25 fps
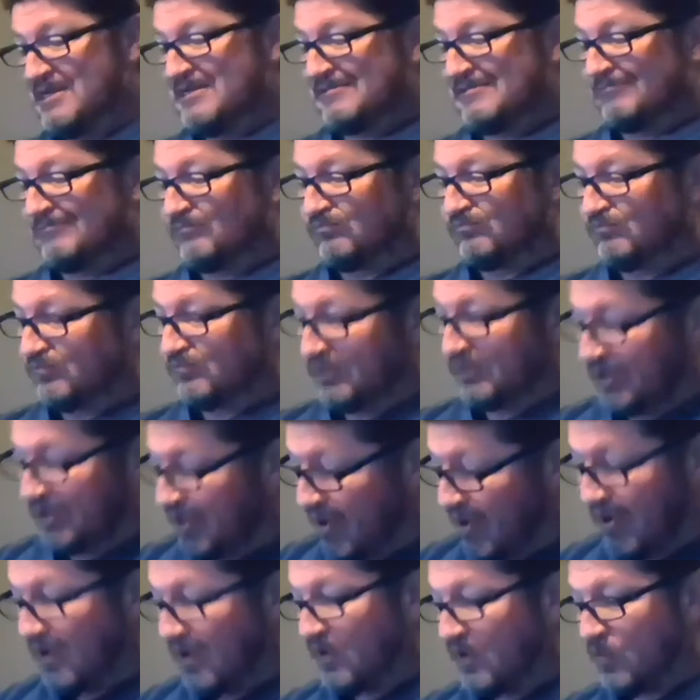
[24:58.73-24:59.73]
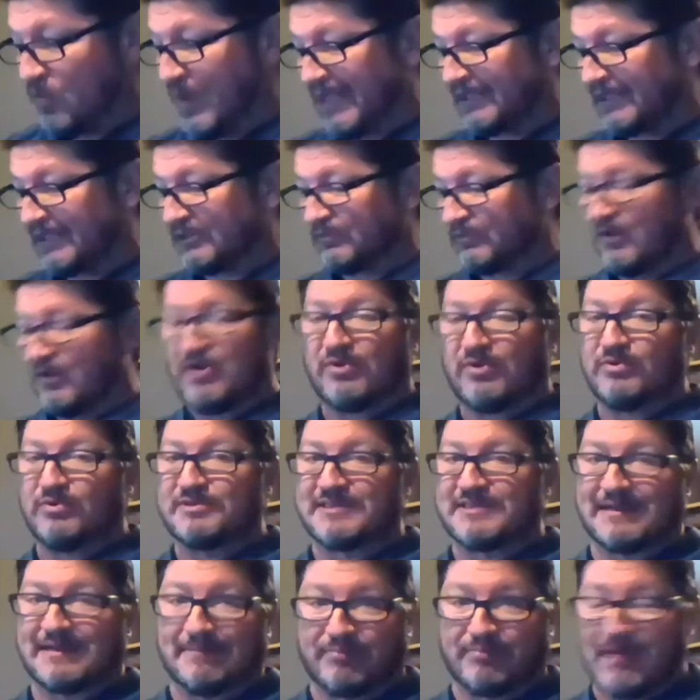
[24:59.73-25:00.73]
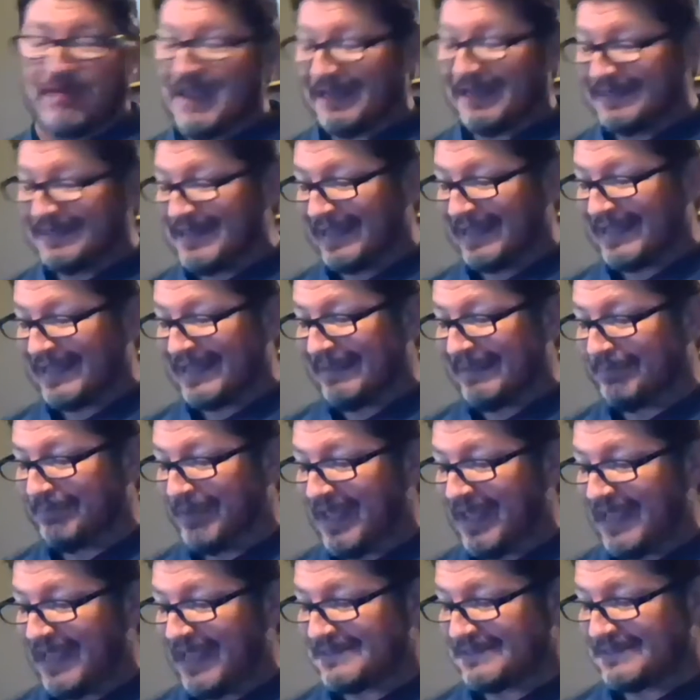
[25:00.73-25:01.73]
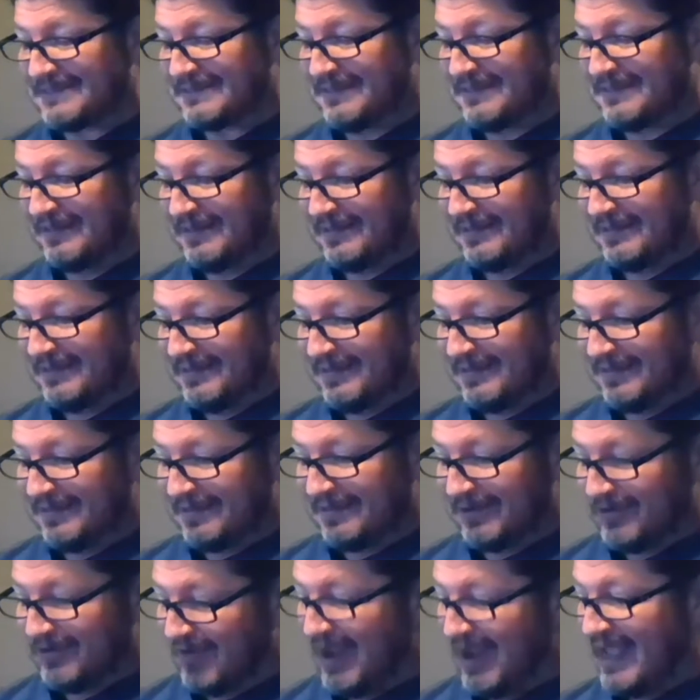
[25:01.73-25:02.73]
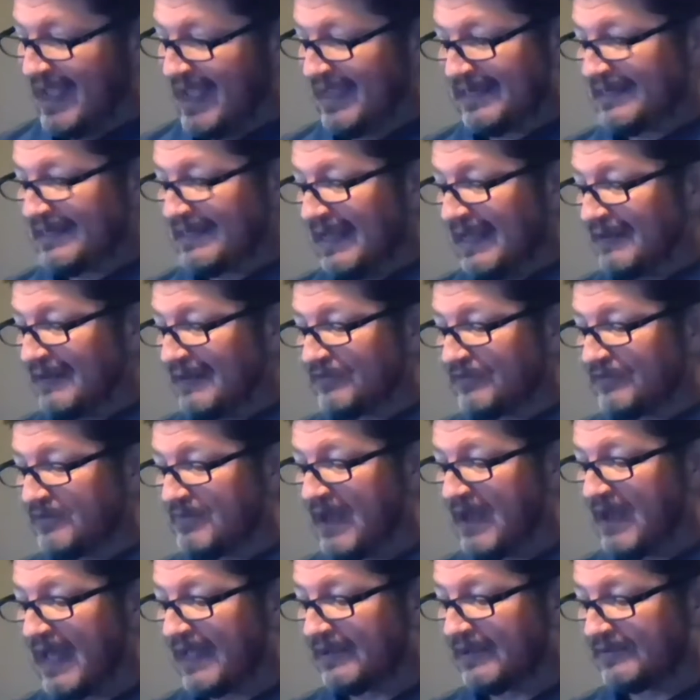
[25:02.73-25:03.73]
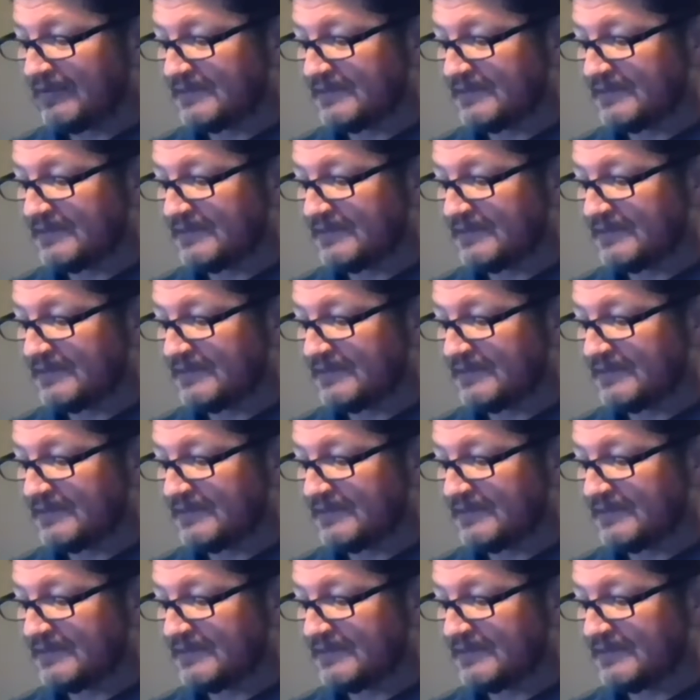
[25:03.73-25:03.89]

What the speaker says: long wiggled roads at a breaknecking pace, grind on for miles